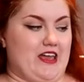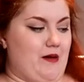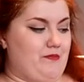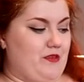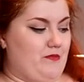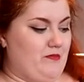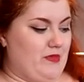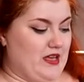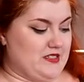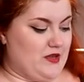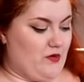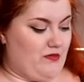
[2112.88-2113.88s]
I kept them
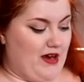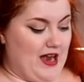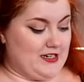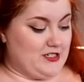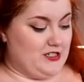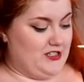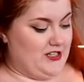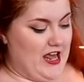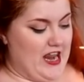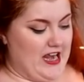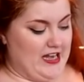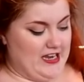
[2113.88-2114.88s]
because they were practical
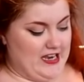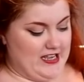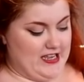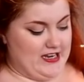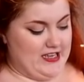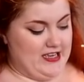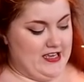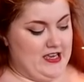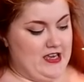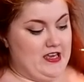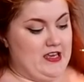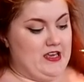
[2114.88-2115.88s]
and I needed
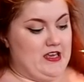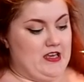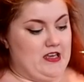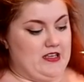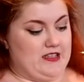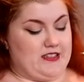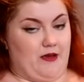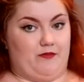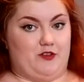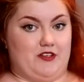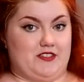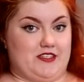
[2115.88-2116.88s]

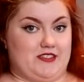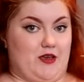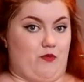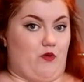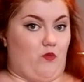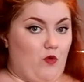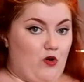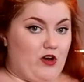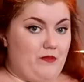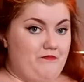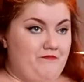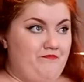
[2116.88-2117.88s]
some dresses that were
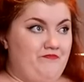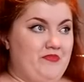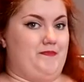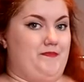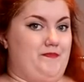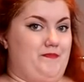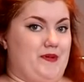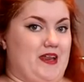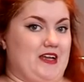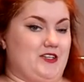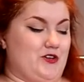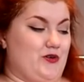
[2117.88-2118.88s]
warm, but
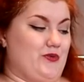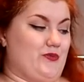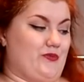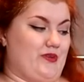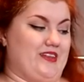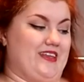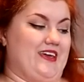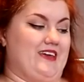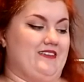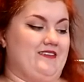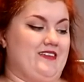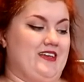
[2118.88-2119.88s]
I don't
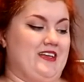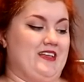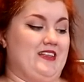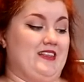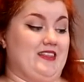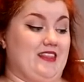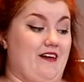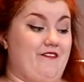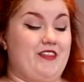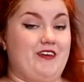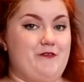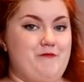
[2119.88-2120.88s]
really
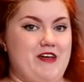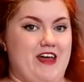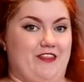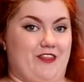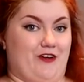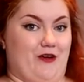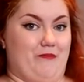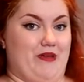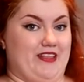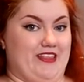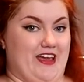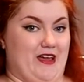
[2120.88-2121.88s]
love them and they're a
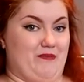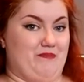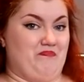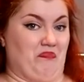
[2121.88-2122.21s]
bit like